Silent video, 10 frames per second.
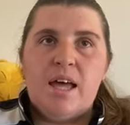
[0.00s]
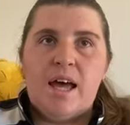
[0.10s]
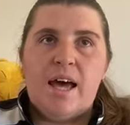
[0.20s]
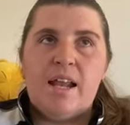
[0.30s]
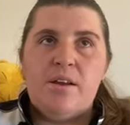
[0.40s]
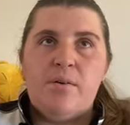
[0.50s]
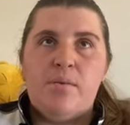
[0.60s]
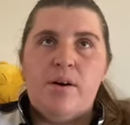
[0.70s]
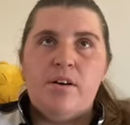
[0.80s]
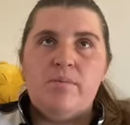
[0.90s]
And
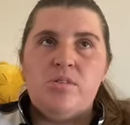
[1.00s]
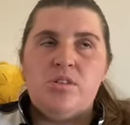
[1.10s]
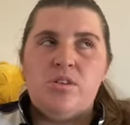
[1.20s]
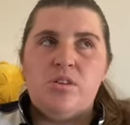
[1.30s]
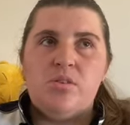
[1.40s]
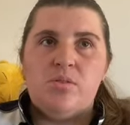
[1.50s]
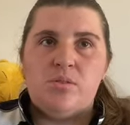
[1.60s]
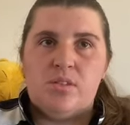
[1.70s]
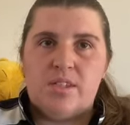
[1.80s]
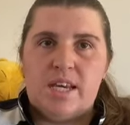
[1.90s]
welcome to
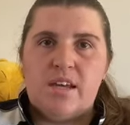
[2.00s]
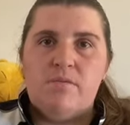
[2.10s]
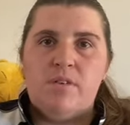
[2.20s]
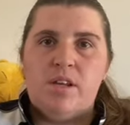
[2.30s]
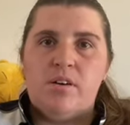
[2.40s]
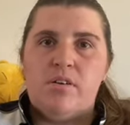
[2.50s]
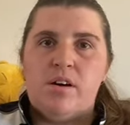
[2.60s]
the second video